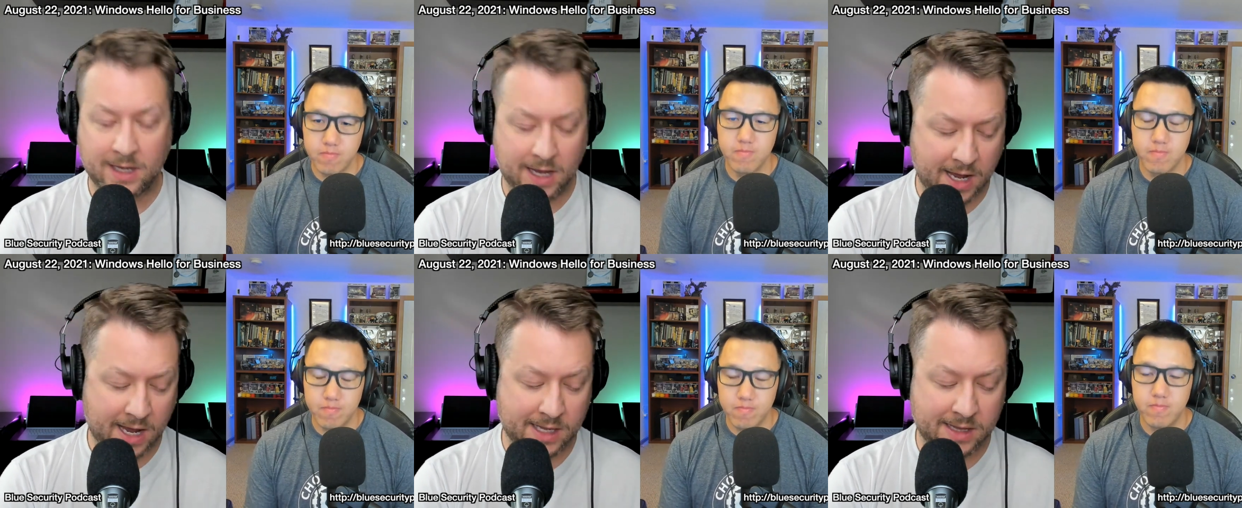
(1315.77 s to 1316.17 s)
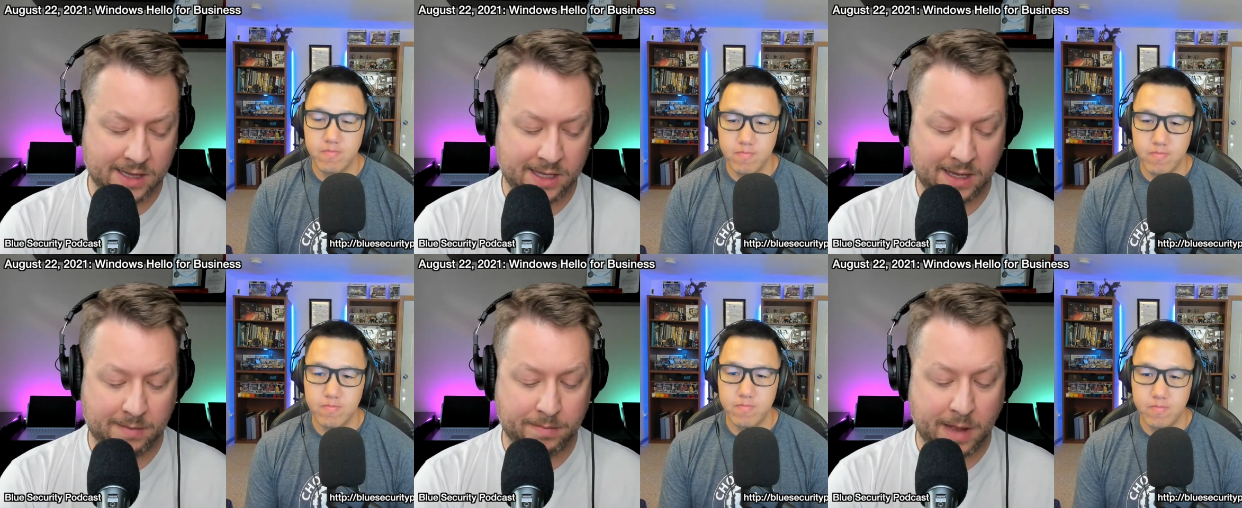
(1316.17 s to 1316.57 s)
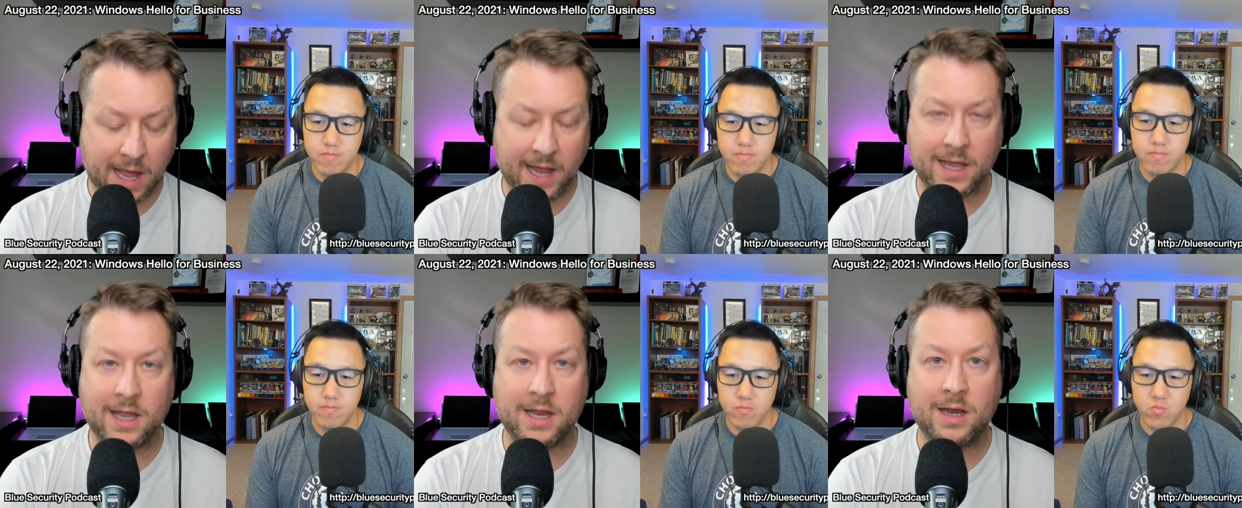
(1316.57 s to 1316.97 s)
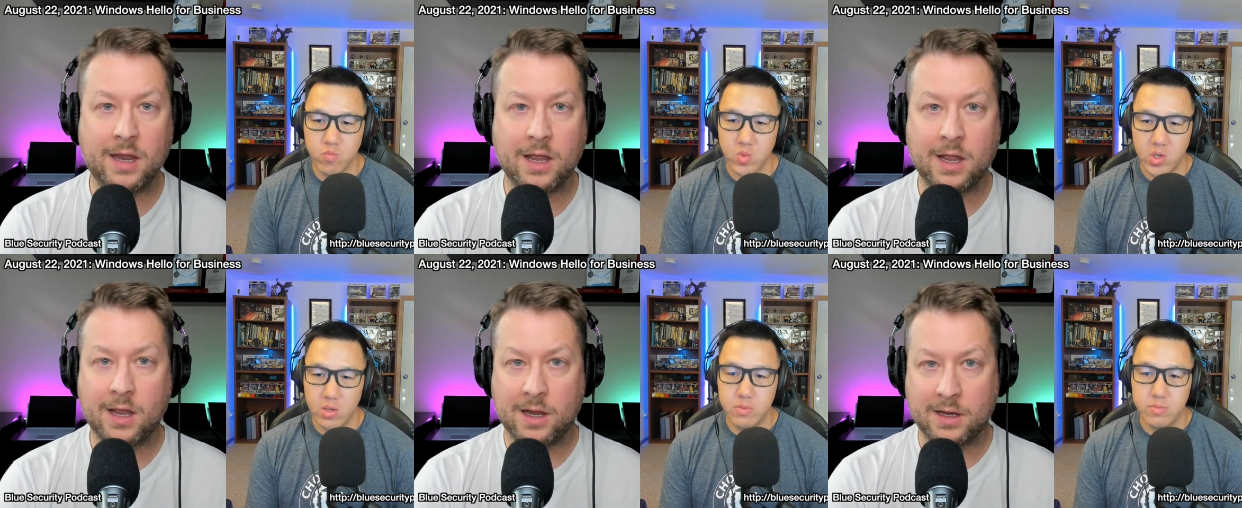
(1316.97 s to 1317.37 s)
Speaker 1: and the buy in
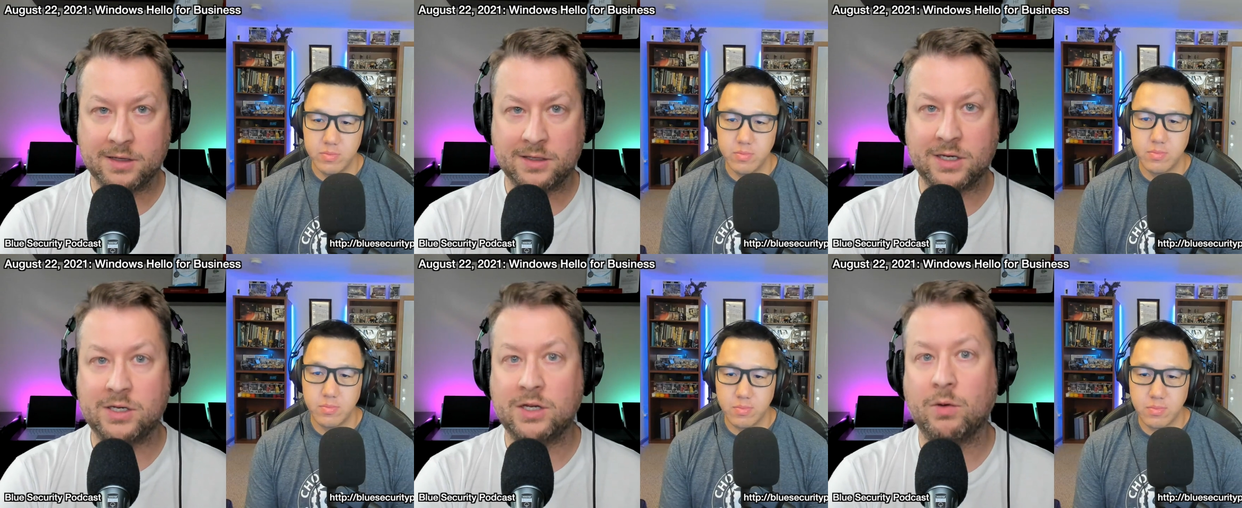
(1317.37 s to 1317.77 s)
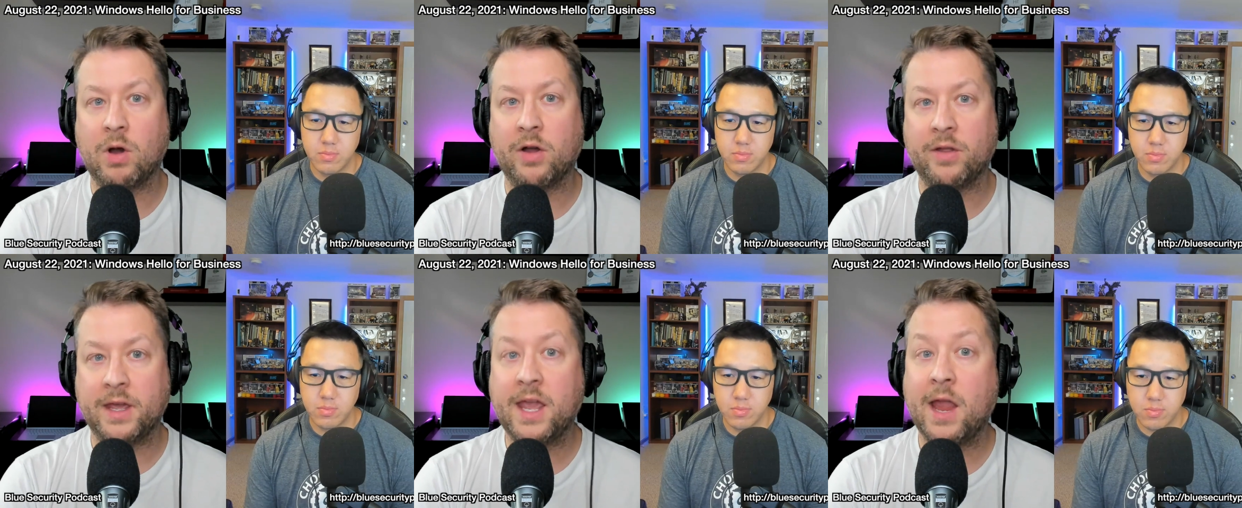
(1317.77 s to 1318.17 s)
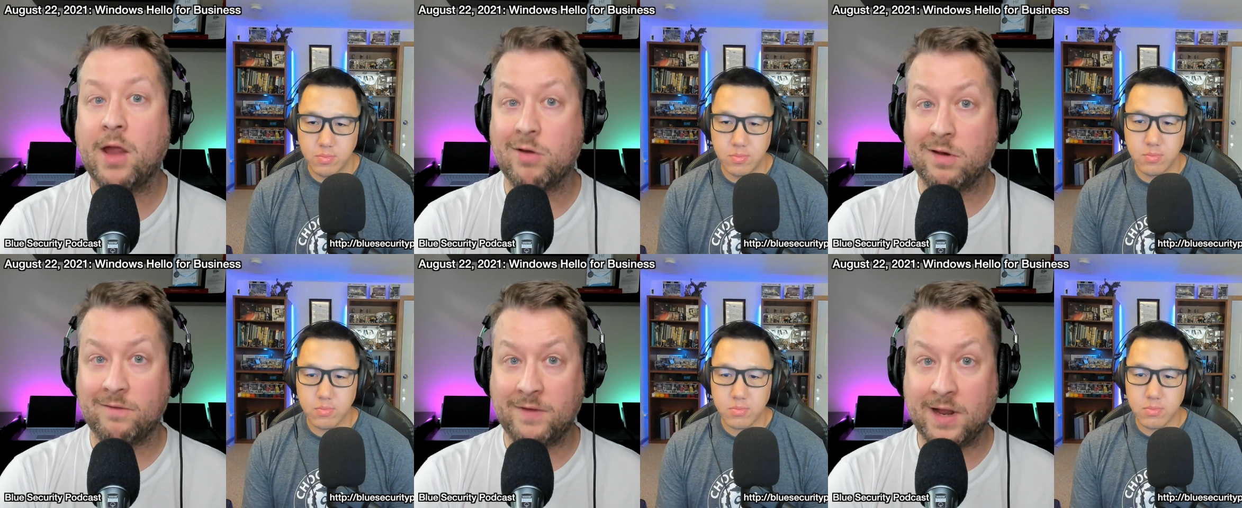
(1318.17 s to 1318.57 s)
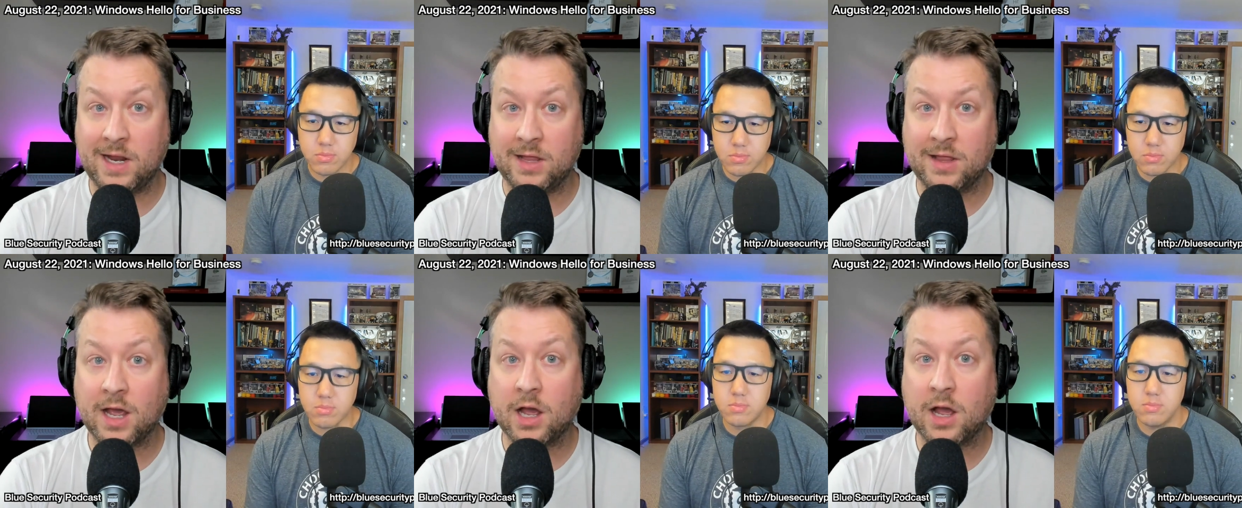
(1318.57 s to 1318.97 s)
to do all the care and
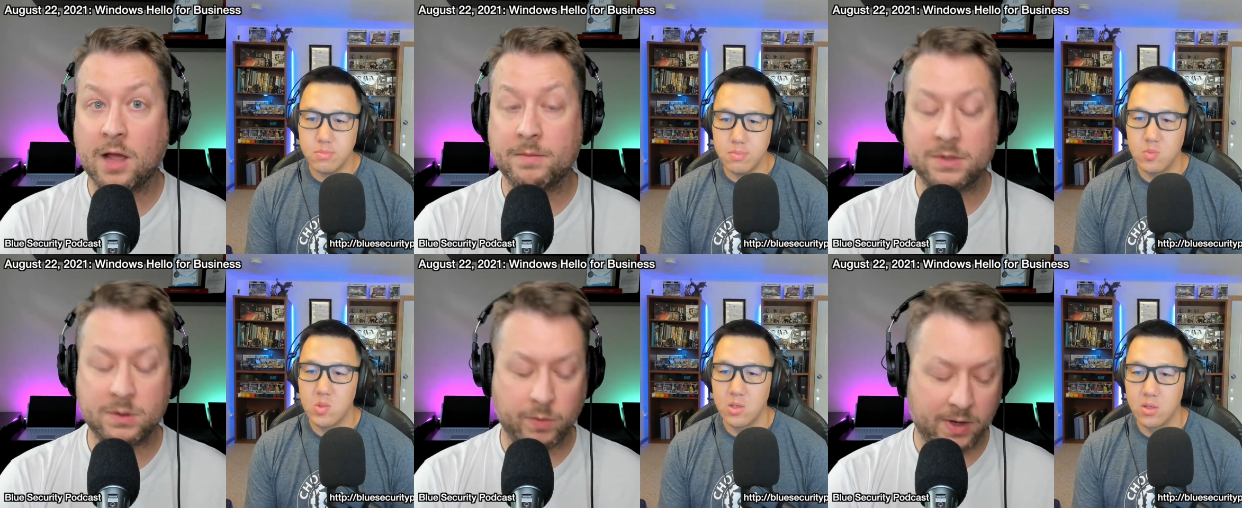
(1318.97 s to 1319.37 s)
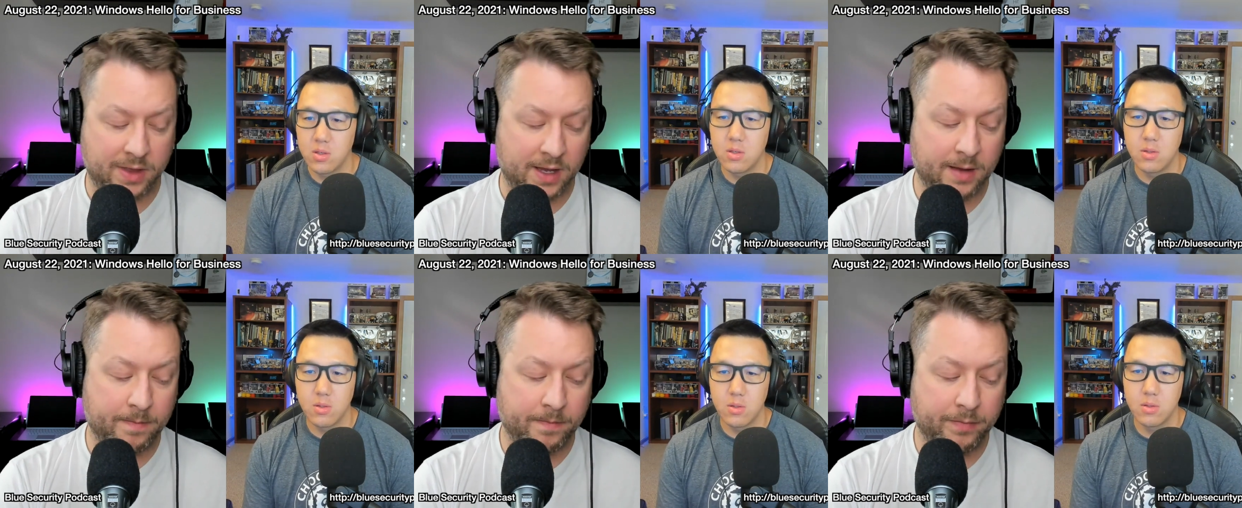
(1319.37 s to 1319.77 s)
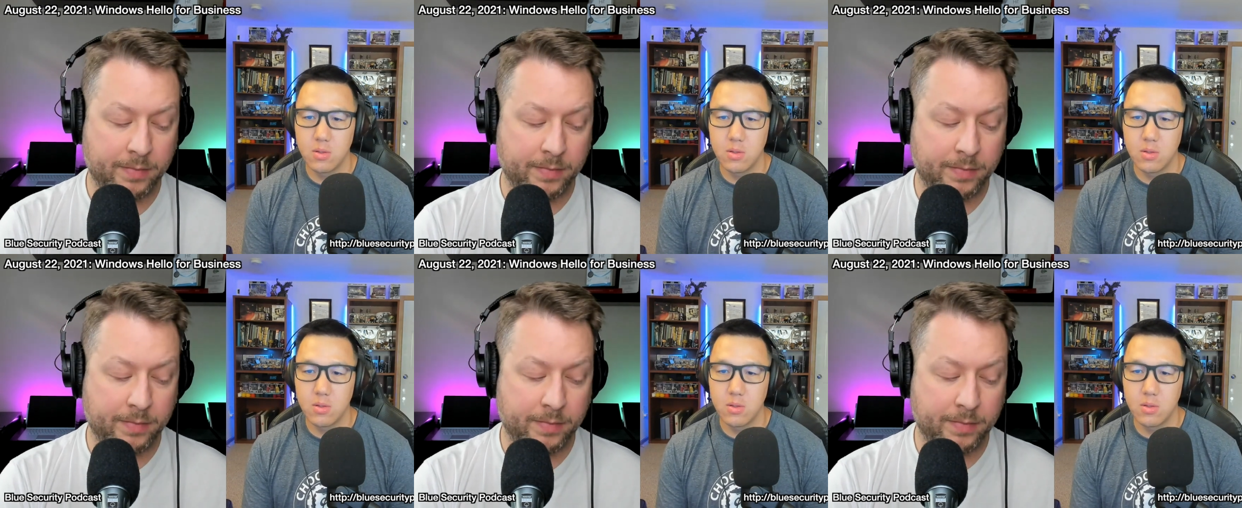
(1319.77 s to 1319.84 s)
feeding that comes with it.